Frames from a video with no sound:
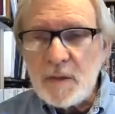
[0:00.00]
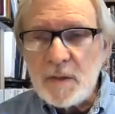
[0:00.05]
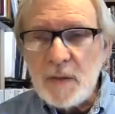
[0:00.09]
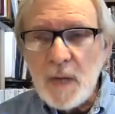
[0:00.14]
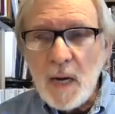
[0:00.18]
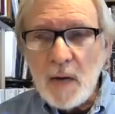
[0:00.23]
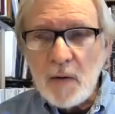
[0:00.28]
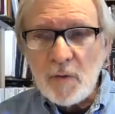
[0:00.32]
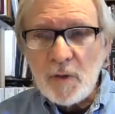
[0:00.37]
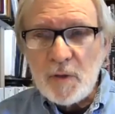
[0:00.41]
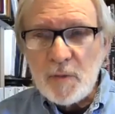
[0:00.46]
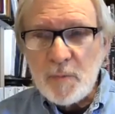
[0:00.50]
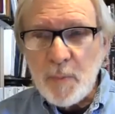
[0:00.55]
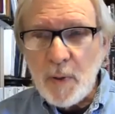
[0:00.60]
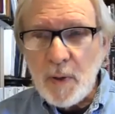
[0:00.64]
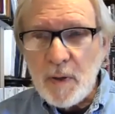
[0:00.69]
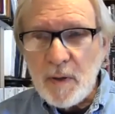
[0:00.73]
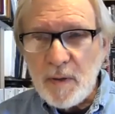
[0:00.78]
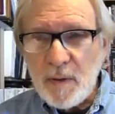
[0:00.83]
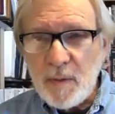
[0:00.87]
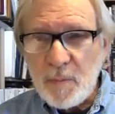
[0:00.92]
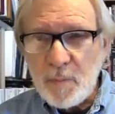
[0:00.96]
is Ira's
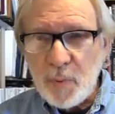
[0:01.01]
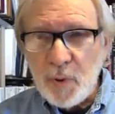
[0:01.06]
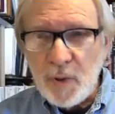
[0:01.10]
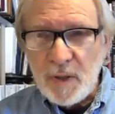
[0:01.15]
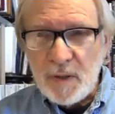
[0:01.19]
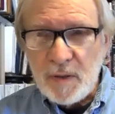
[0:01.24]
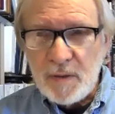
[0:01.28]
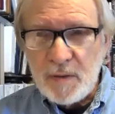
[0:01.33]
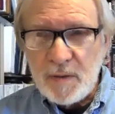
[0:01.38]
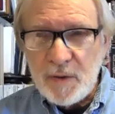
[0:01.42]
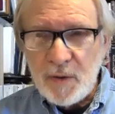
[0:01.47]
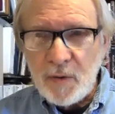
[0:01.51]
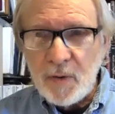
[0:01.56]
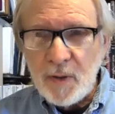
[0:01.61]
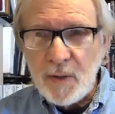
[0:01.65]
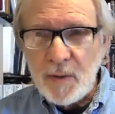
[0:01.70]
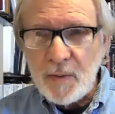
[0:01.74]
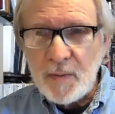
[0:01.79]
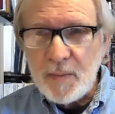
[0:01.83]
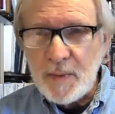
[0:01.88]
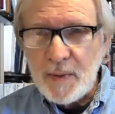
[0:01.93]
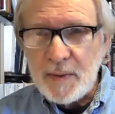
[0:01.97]
part of the book, so
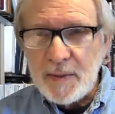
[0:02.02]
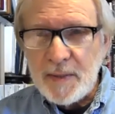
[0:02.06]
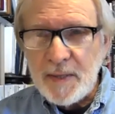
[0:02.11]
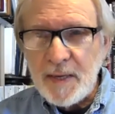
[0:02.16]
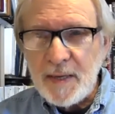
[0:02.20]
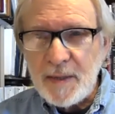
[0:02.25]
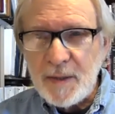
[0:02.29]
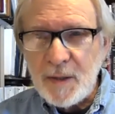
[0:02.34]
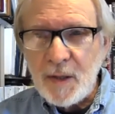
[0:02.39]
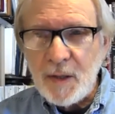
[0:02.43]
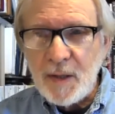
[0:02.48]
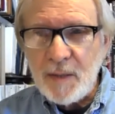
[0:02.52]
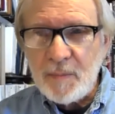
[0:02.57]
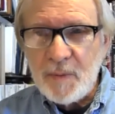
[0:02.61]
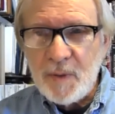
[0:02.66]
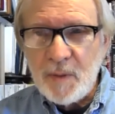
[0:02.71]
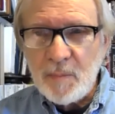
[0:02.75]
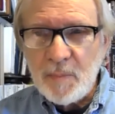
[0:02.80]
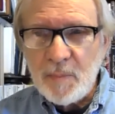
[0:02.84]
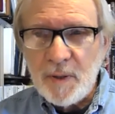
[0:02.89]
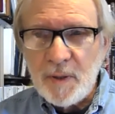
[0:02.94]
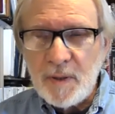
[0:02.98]
I, I can't claim
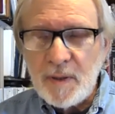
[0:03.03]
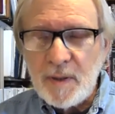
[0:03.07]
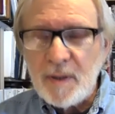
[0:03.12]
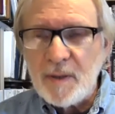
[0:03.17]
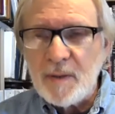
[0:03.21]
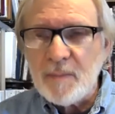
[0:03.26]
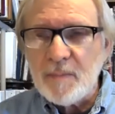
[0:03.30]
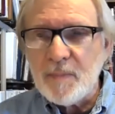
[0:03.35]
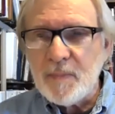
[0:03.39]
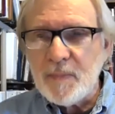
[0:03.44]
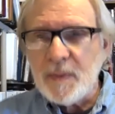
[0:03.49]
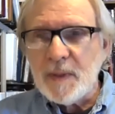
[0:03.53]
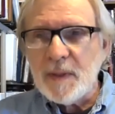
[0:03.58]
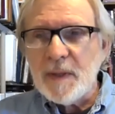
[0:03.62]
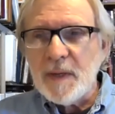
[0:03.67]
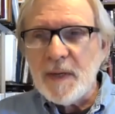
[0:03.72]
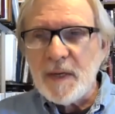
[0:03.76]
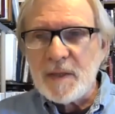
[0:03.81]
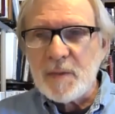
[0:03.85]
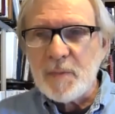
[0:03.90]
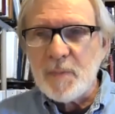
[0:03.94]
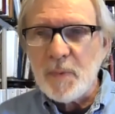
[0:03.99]
to be a, an
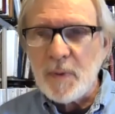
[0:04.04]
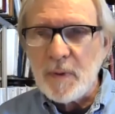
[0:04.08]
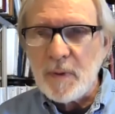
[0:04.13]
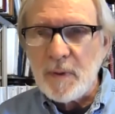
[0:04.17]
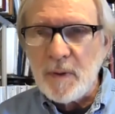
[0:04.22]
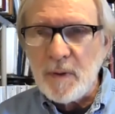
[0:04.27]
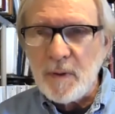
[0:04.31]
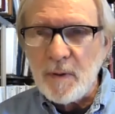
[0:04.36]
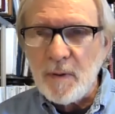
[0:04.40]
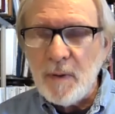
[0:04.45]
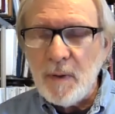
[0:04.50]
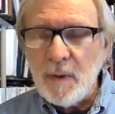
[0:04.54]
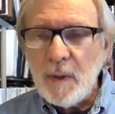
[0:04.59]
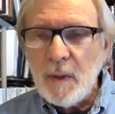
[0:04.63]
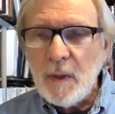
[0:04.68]
expert here.